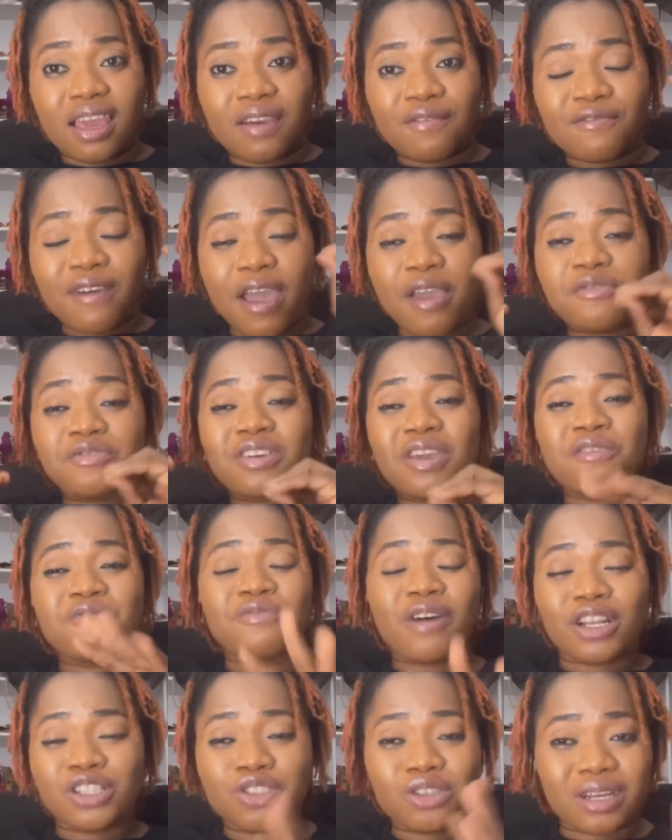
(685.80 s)
5K
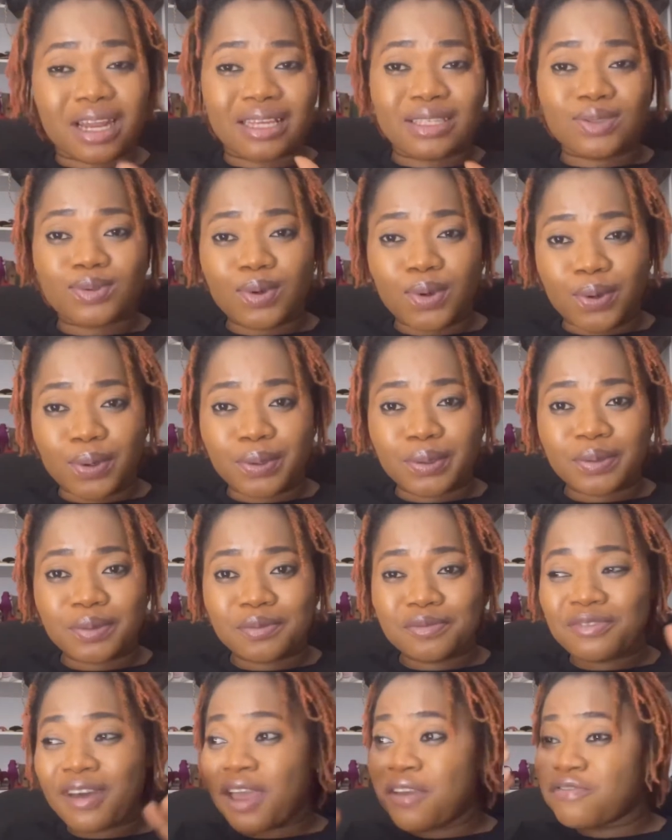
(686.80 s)
fashion as well.
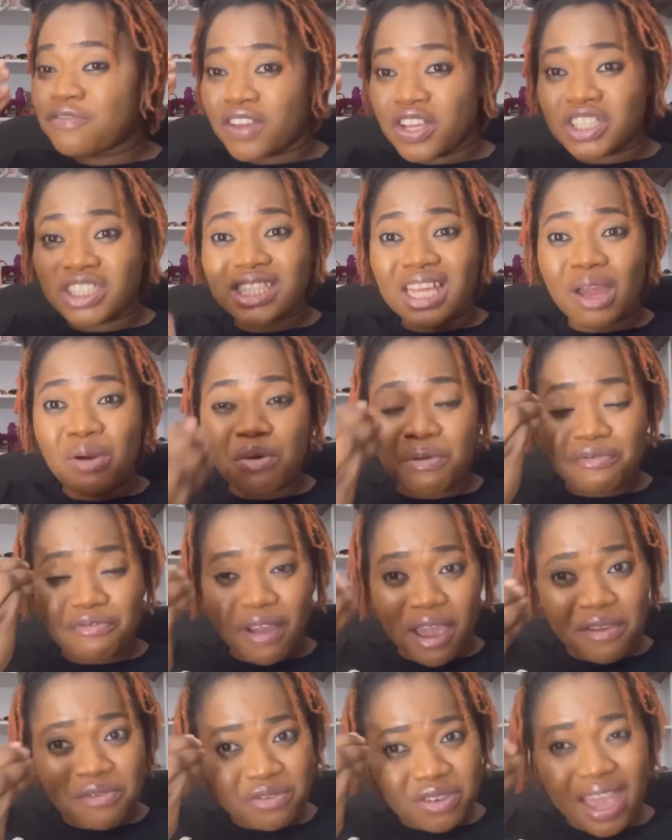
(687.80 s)
5K, she started with
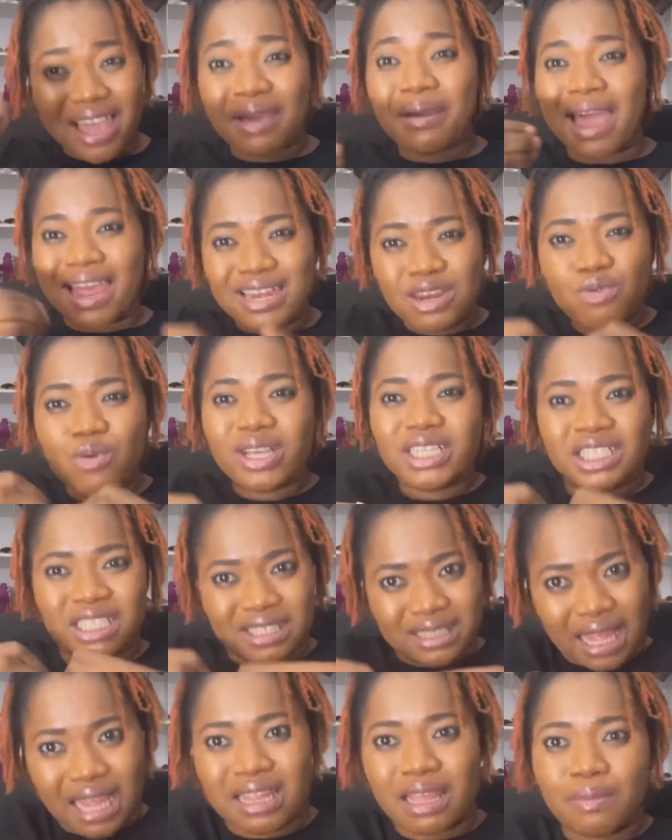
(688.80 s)
5K. I knew when she
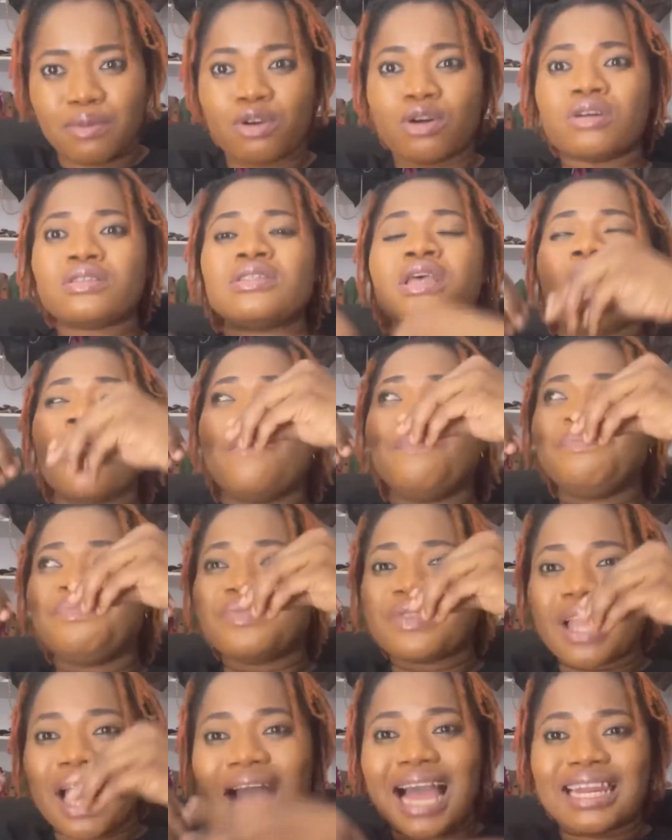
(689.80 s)
started because
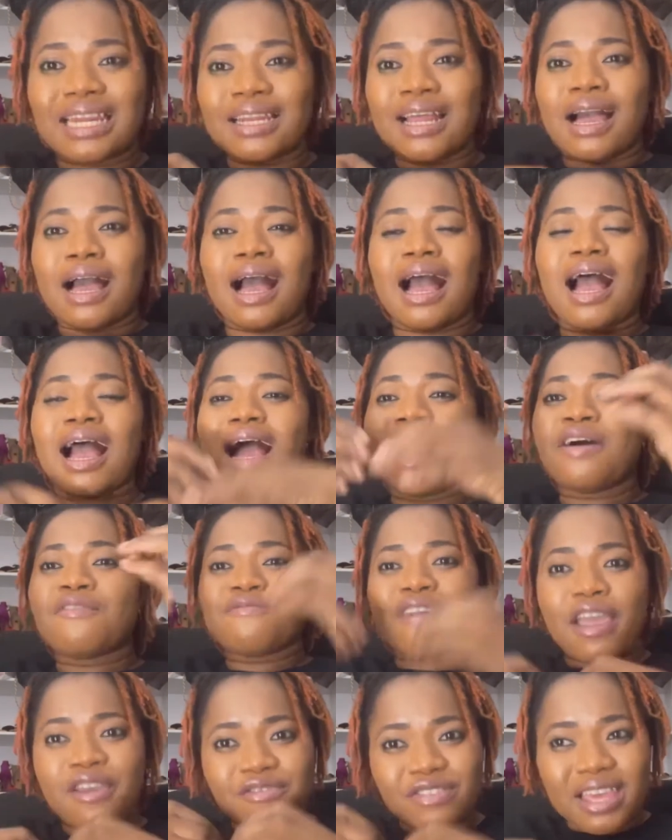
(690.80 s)

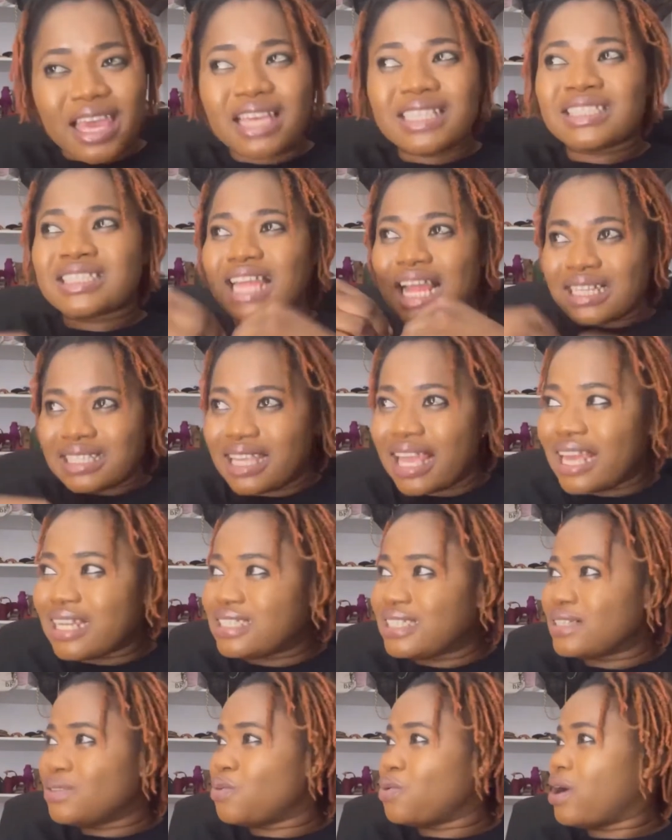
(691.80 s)
5K
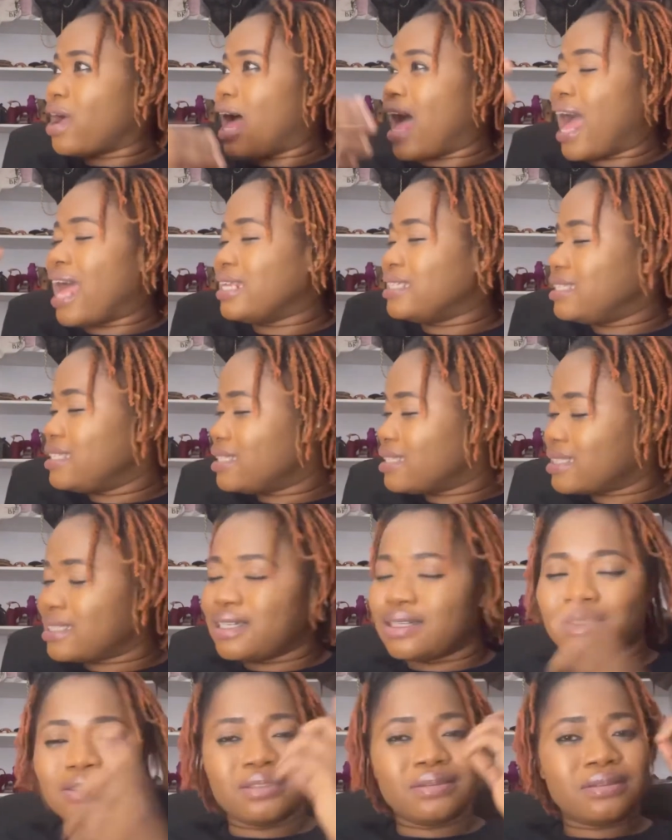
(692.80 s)
started, and this
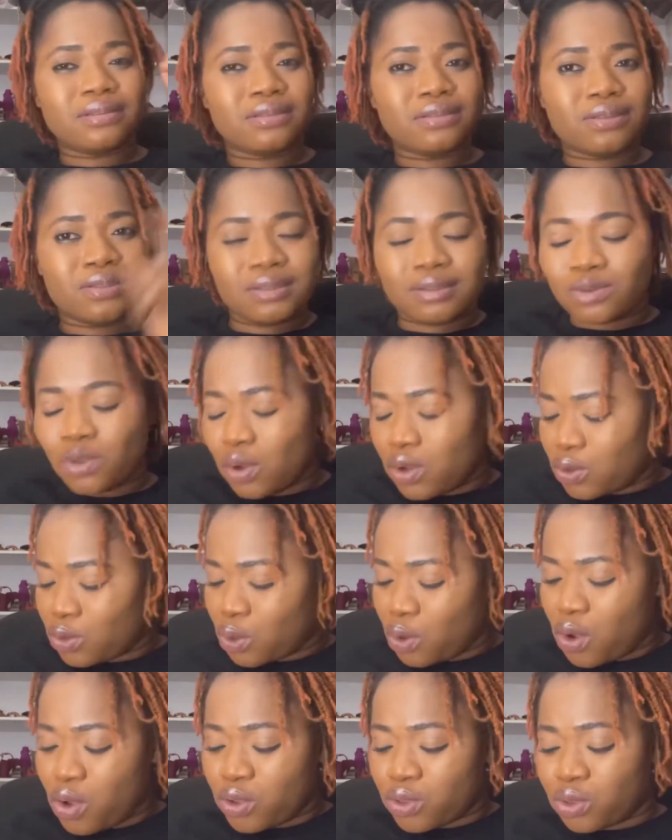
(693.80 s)
girl,
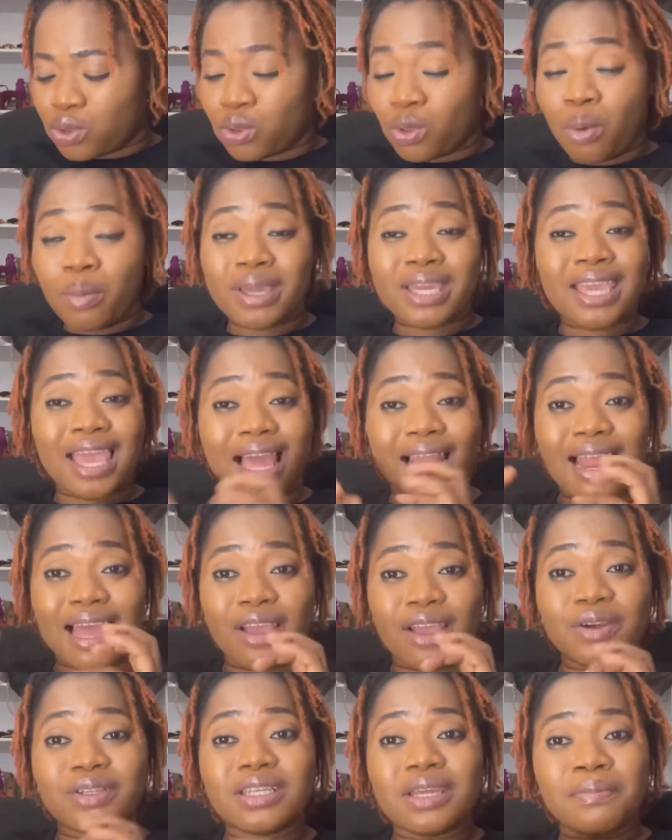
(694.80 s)
Tomike
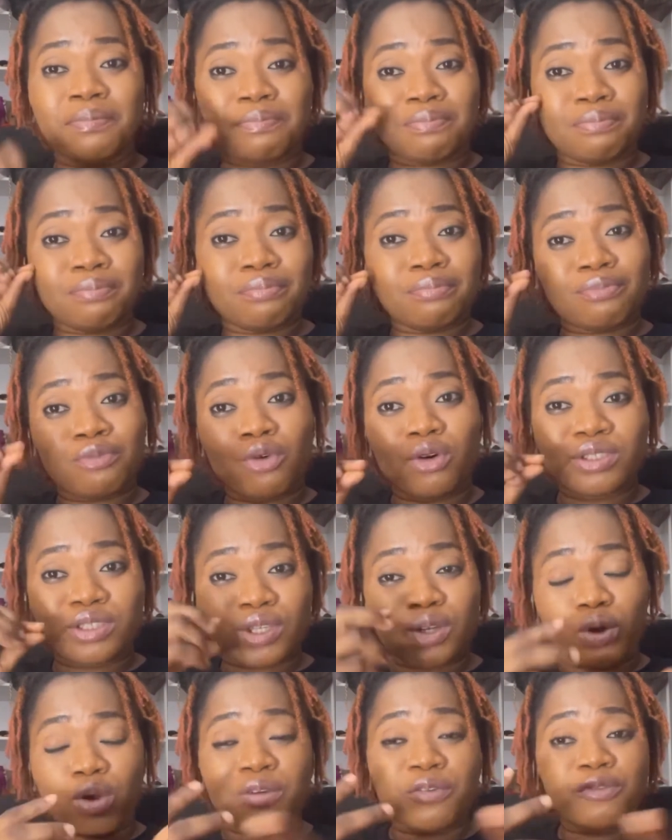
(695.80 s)
Alayode, was the
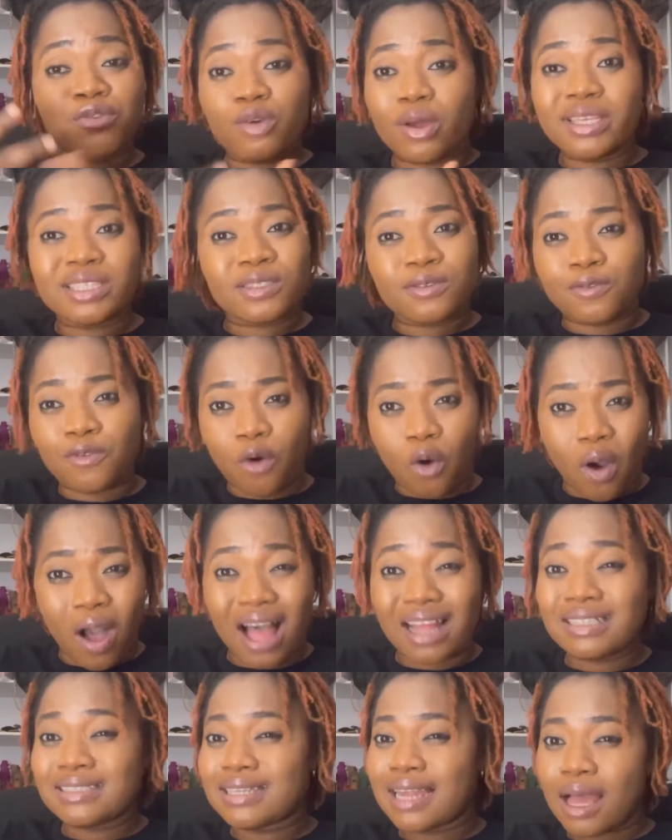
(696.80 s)
co-influenced for her,
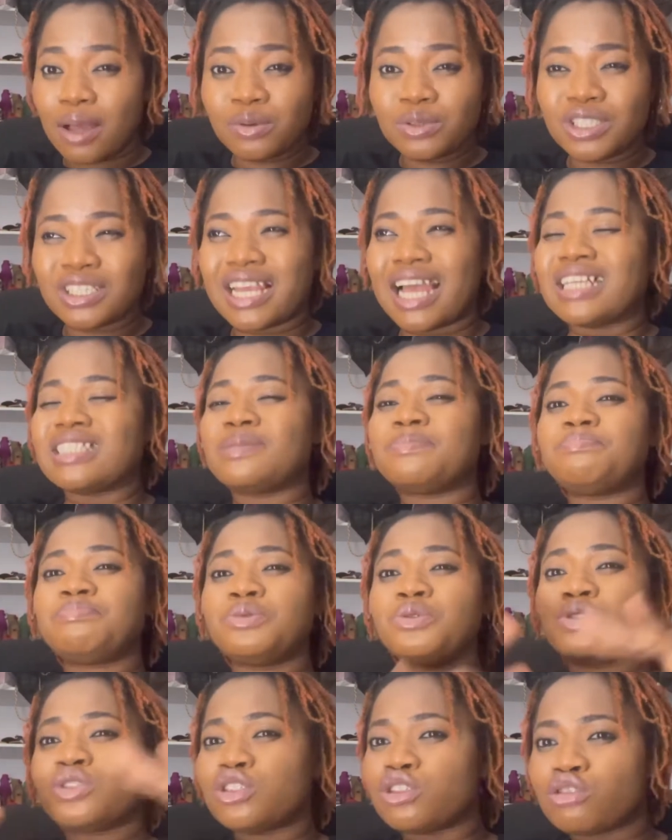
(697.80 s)
and now she has
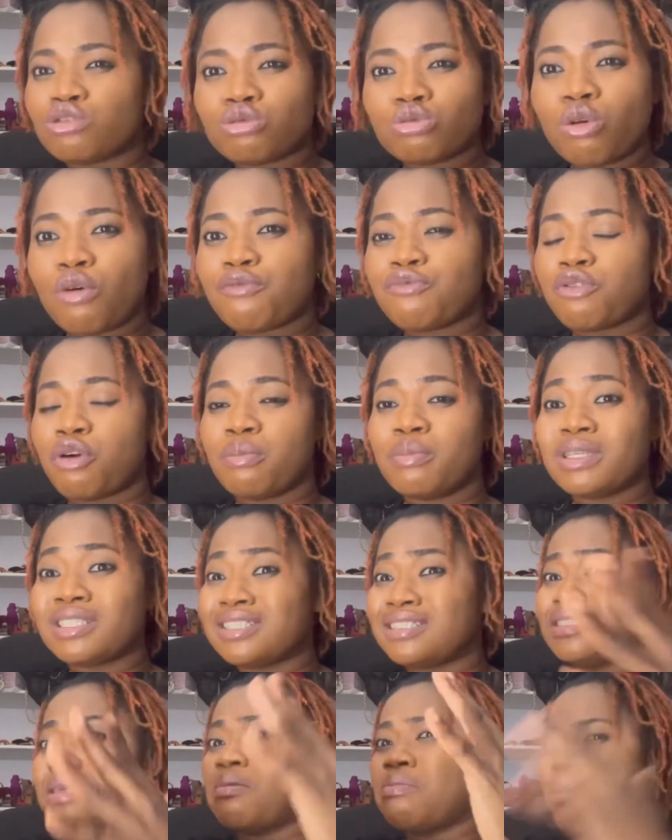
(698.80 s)
built a store from it.
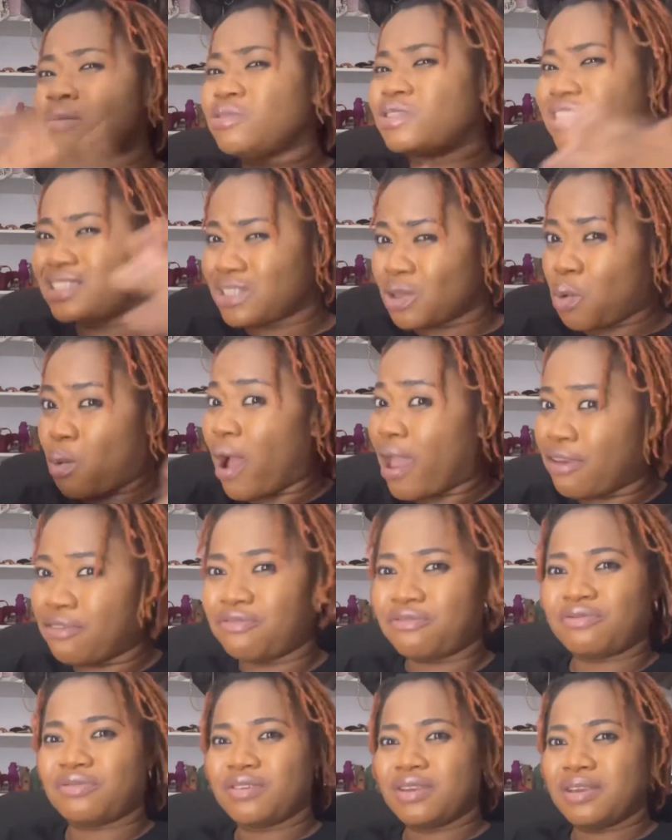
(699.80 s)
She's a mom, she's a wife.